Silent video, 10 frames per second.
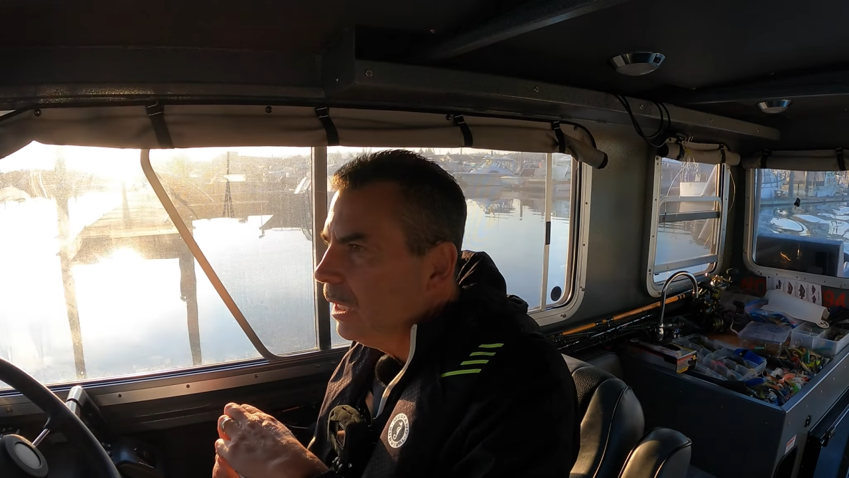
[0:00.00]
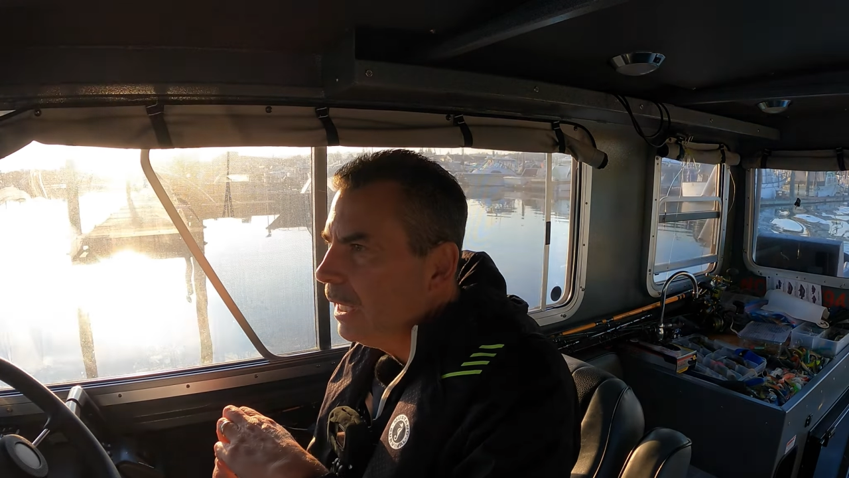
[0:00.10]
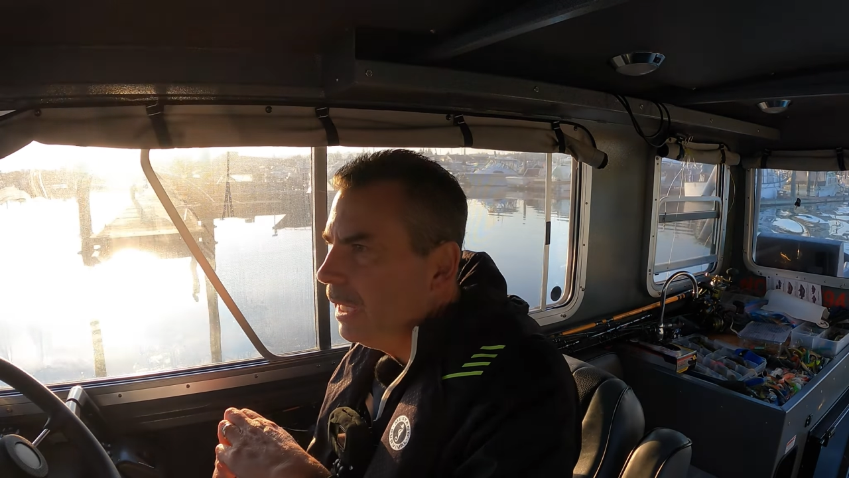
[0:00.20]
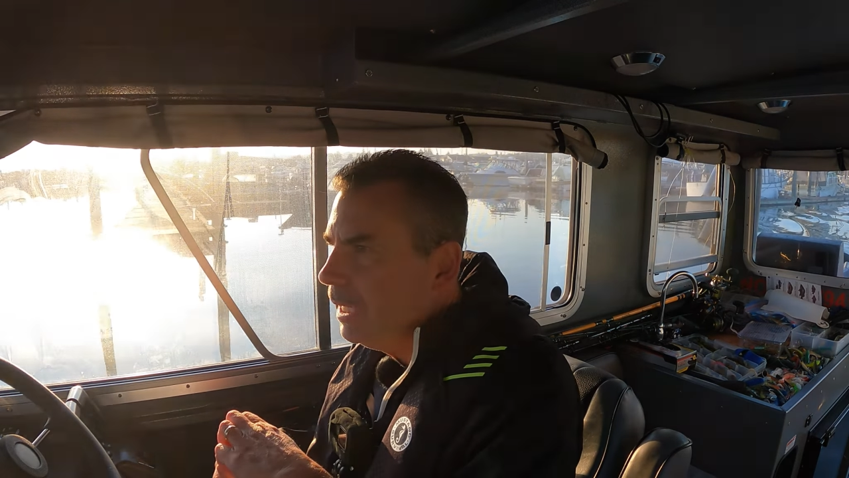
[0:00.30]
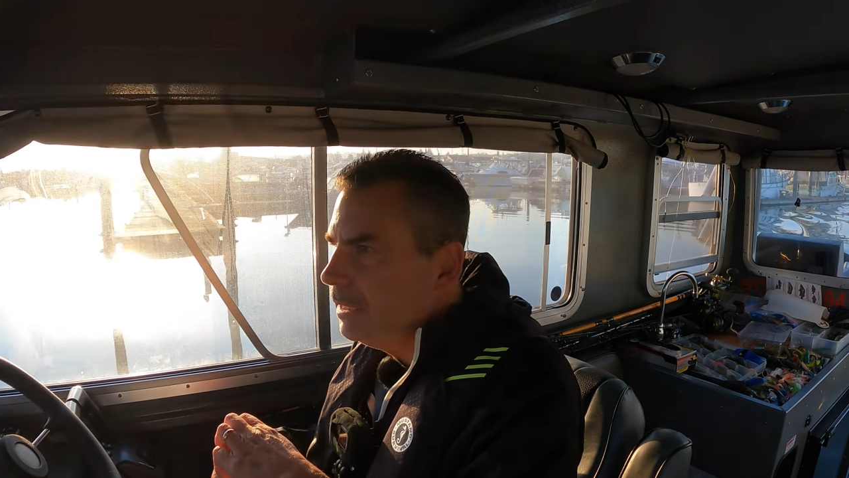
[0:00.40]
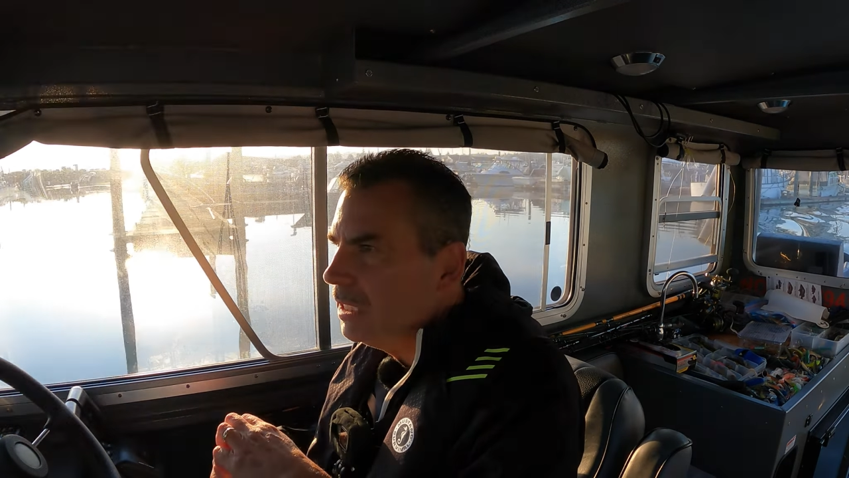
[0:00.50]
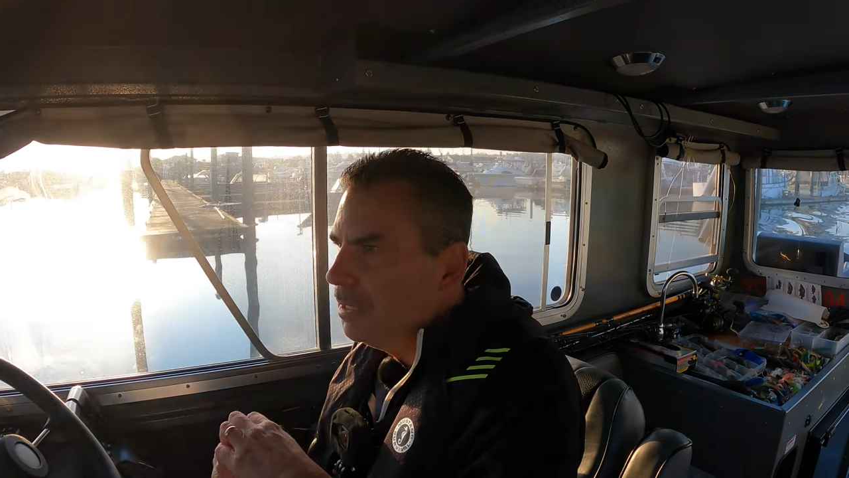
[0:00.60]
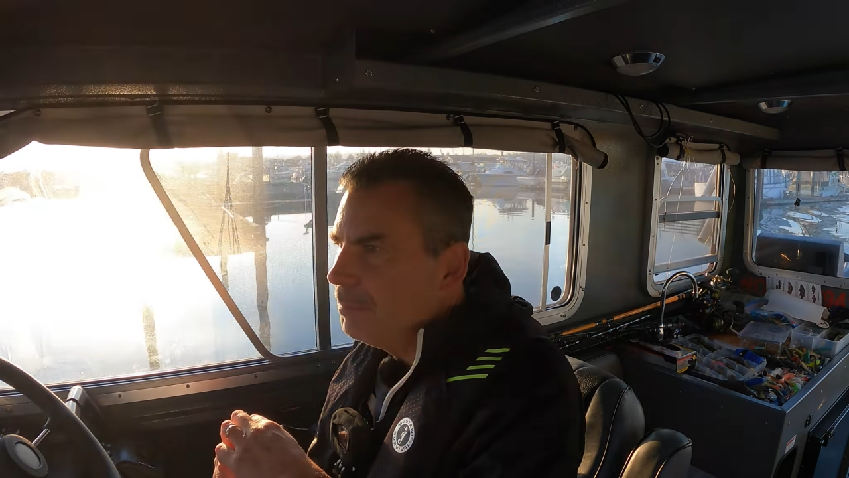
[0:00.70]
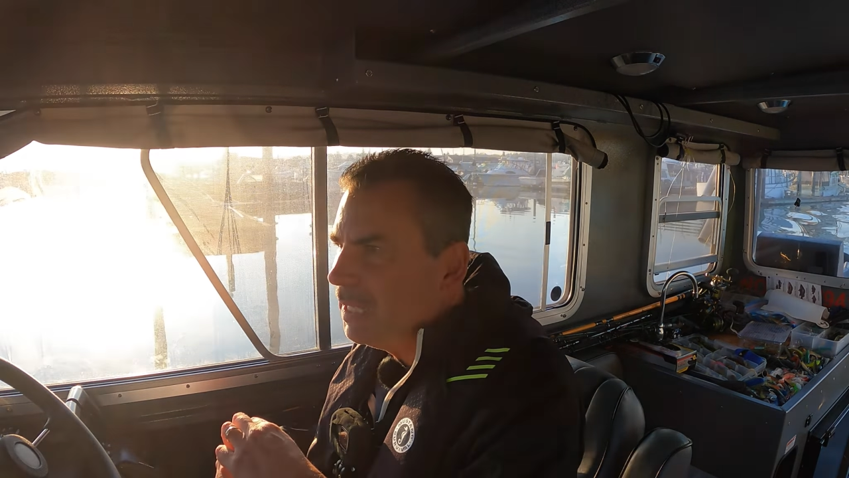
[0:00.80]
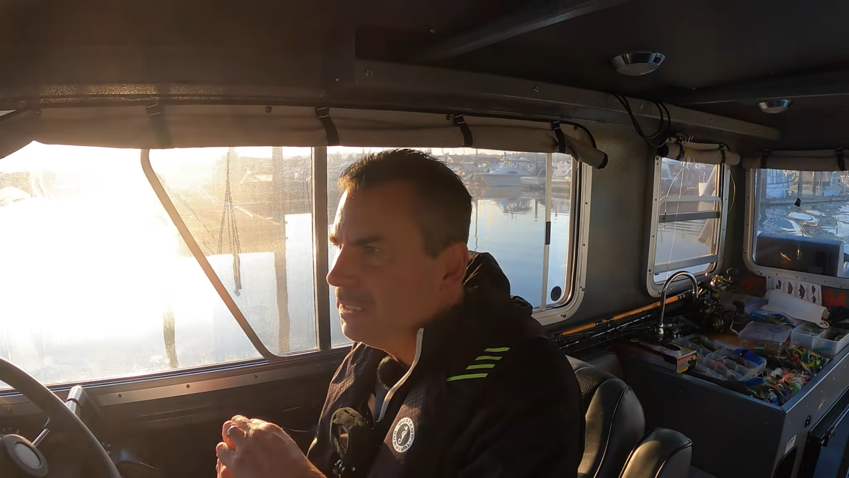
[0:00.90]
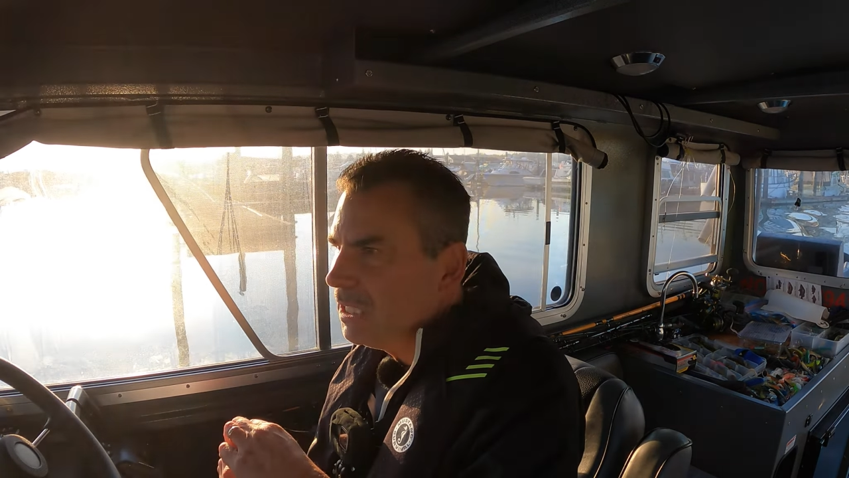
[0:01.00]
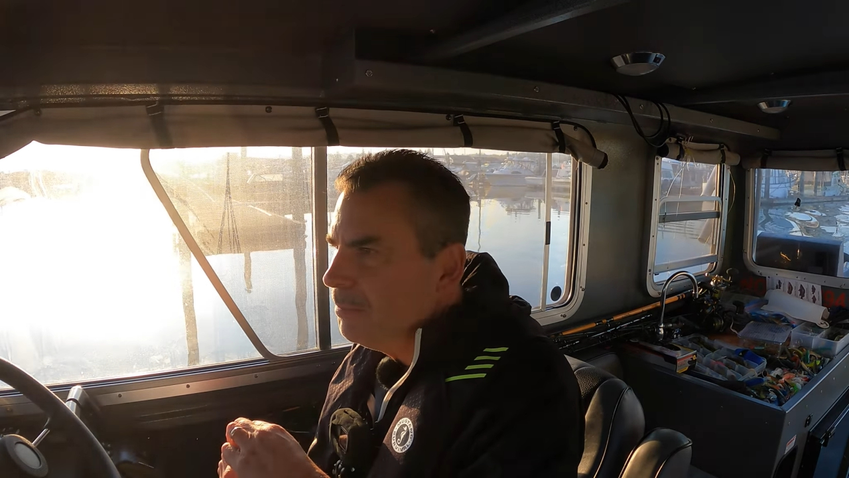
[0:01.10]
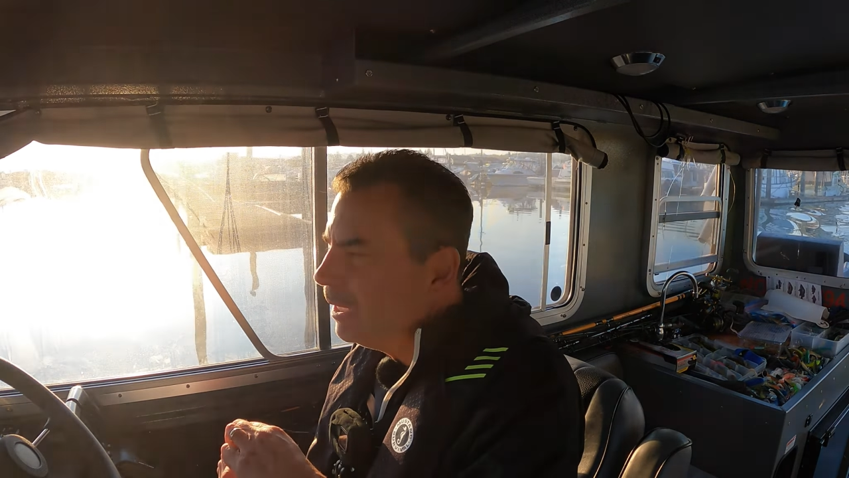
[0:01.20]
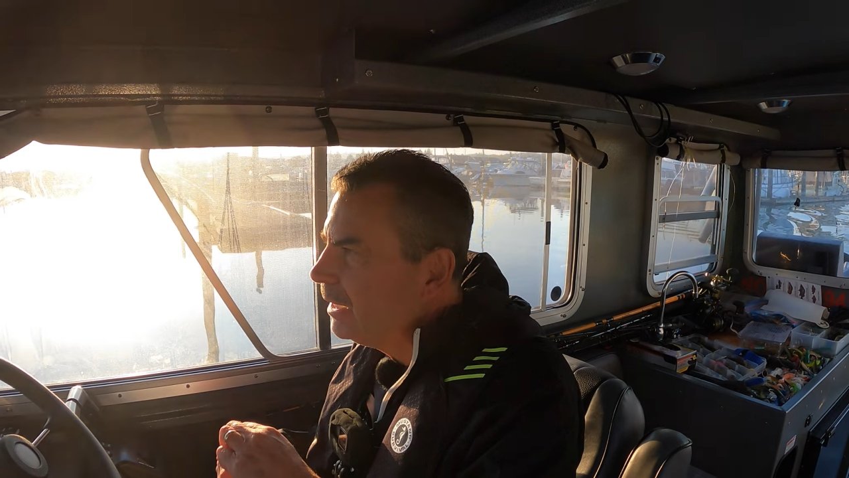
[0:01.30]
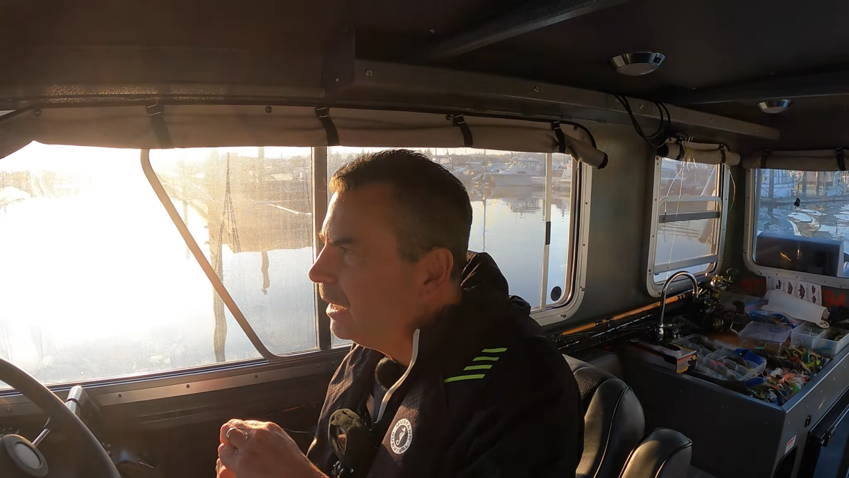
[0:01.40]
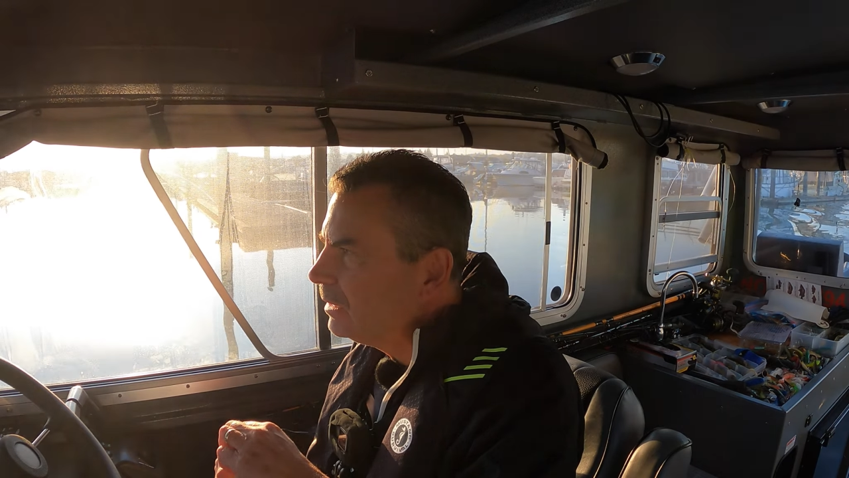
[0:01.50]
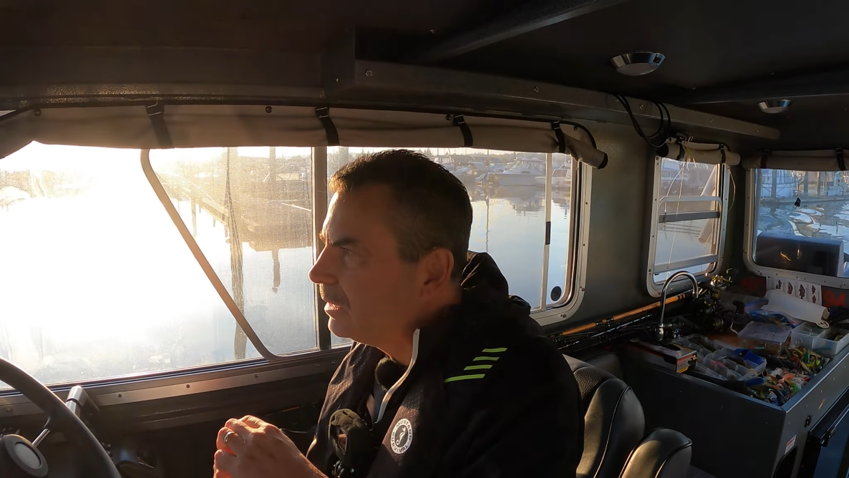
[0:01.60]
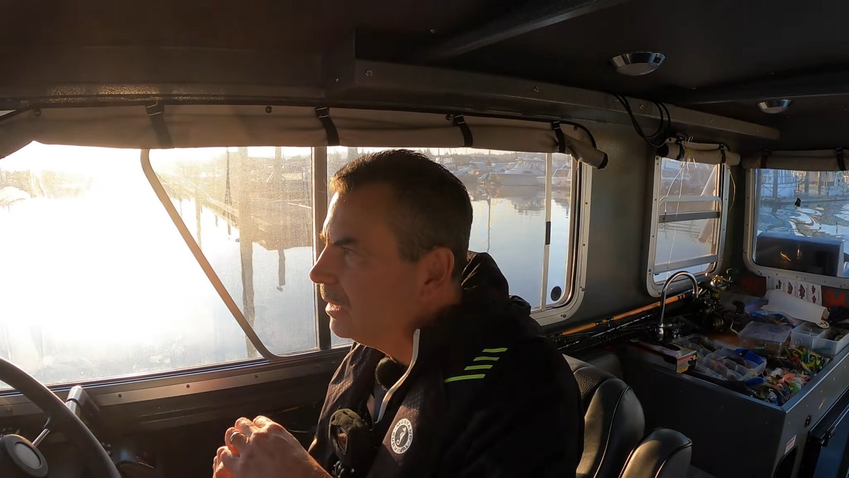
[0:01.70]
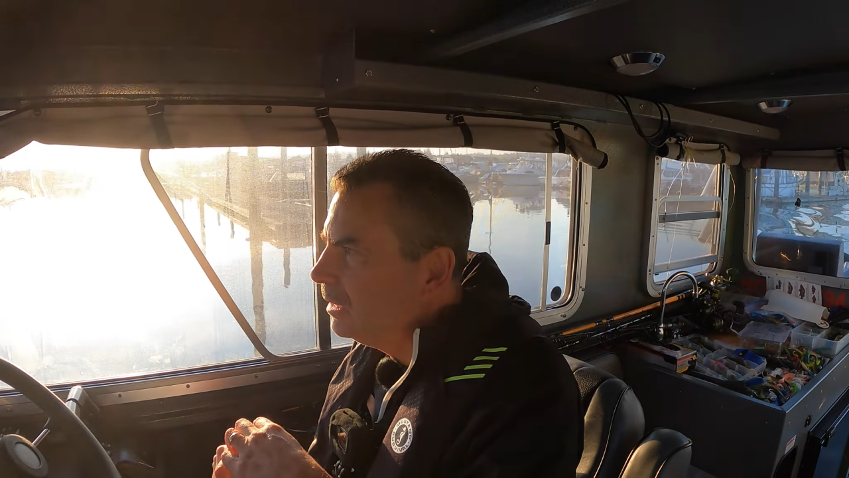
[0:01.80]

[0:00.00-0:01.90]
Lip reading: And by the time I got